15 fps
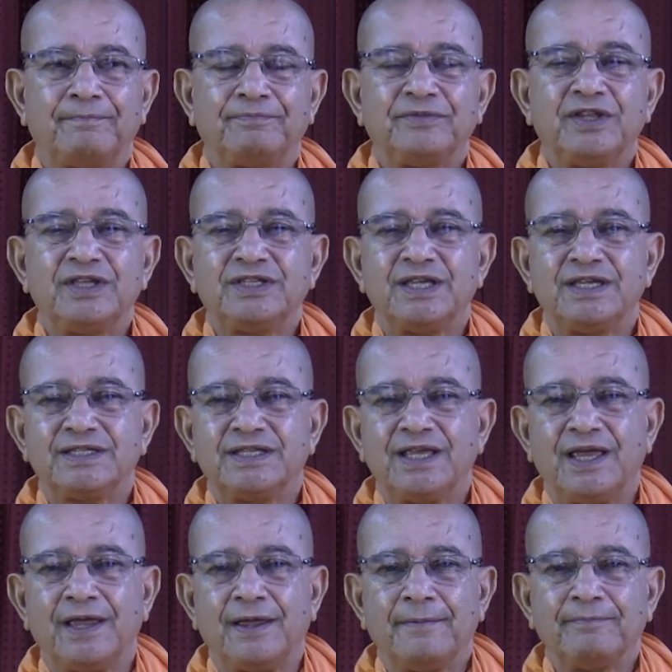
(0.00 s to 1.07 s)
This is
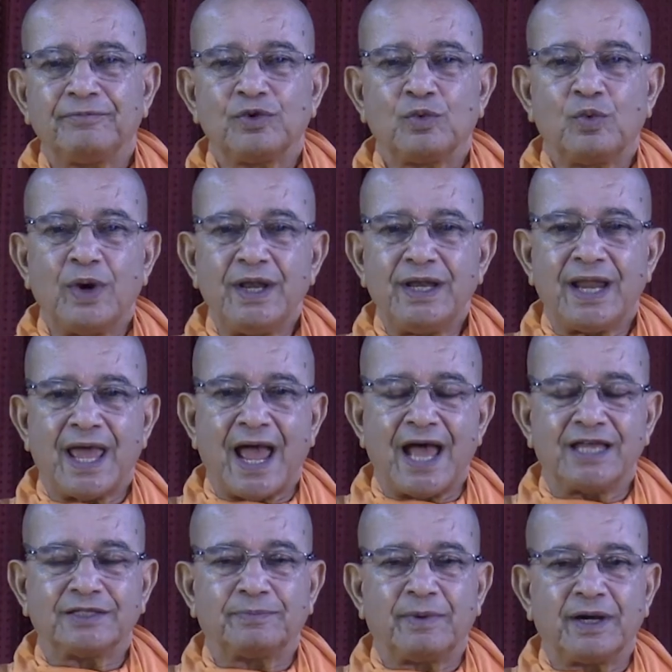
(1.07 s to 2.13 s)
the one
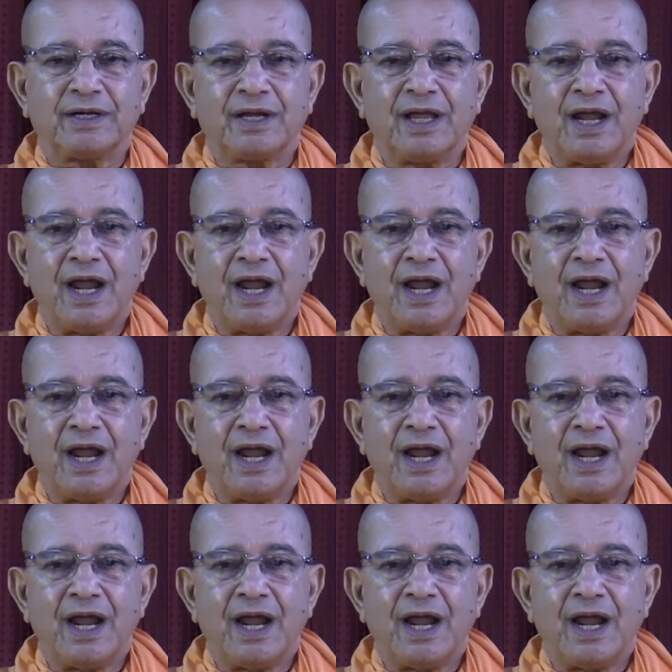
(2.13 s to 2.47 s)
aspect.